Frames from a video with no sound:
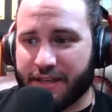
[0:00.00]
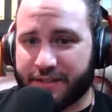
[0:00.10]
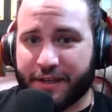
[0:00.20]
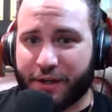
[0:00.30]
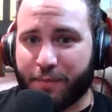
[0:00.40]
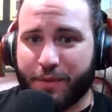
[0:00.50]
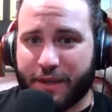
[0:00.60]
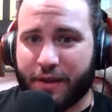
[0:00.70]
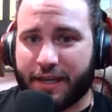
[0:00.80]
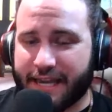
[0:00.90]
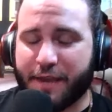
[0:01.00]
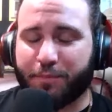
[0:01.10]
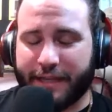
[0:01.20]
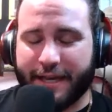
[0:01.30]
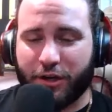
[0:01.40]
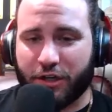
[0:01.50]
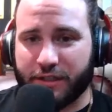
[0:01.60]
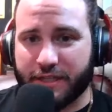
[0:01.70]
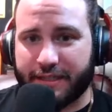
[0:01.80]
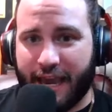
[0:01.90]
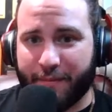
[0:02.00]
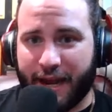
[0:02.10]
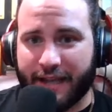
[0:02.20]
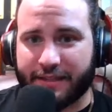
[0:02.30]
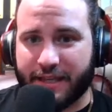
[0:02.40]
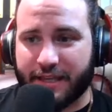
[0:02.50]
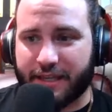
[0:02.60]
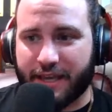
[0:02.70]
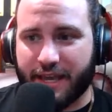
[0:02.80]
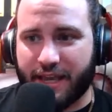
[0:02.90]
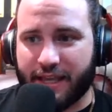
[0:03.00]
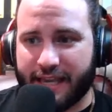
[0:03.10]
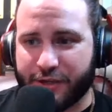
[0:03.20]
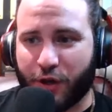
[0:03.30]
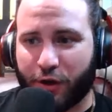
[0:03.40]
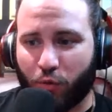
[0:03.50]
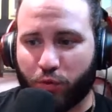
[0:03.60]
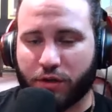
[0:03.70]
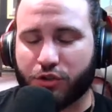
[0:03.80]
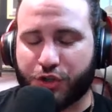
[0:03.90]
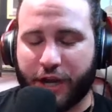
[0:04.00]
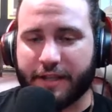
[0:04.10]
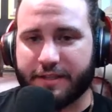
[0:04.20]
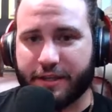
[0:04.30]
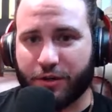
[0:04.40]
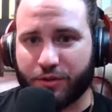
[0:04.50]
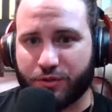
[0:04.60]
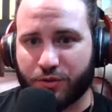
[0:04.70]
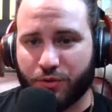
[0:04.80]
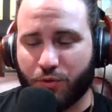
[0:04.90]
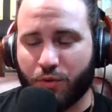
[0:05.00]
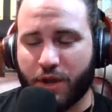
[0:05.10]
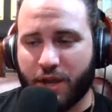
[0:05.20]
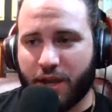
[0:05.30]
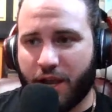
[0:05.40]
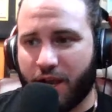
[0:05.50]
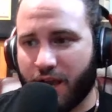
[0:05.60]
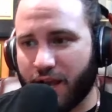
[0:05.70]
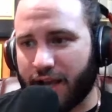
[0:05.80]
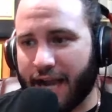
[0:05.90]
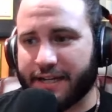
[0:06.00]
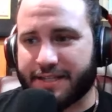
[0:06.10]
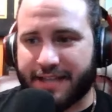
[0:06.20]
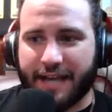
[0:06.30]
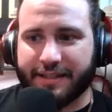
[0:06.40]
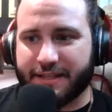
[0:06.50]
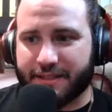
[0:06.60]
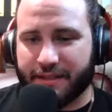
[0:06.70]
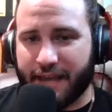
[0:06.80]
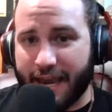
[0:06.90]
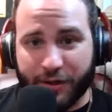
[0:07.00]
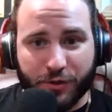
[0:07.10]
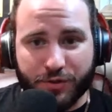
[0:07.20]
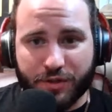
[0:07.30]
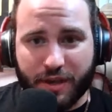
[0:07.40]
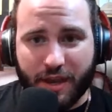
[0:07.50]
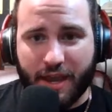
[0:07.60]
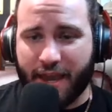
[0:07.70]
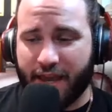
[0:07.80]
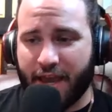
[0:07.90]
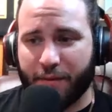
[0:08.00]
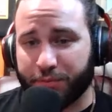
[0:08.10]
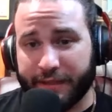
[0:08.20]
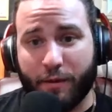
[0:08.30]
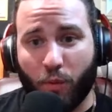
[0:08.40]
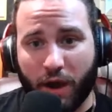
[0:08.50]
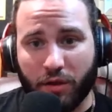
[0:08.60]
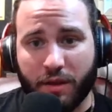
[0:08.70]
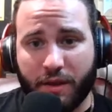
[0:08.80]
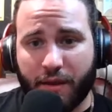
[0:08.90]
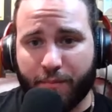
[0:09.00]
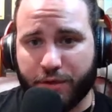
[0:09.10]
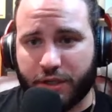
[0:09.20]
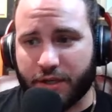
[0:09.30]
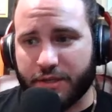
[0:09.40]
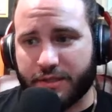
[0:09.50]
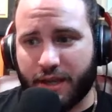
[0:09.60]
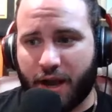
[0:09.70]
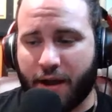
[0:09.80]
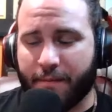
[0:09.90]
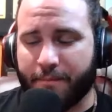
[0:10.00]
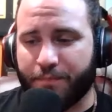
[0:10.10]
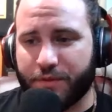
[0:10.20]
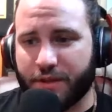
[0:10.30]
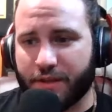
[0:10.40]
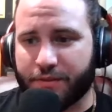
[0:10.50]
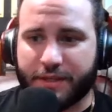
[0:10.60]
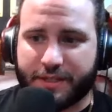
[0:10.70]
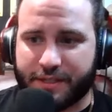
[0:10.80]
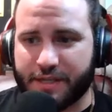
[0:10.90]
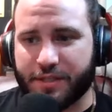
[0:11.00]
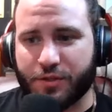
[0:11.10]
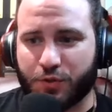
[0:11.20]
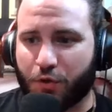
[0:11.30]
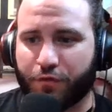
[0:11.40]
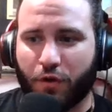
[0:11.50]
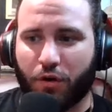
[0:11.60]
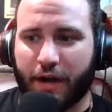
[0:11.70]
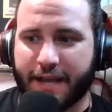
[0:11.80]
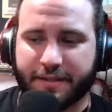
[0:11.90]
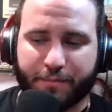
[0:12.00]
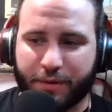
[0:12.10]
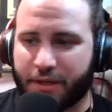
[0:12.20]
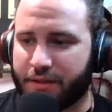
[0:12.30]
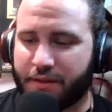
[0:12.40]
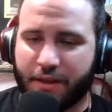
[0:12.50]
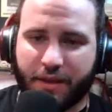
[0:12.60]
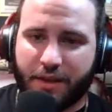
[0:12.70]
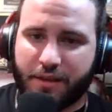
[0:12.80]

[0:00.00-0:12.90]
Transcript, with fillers: is going to be a key player in this game. And I think he's got a real chance here to kind of silence the haters and, and play well, because, um, this season so far hasn't been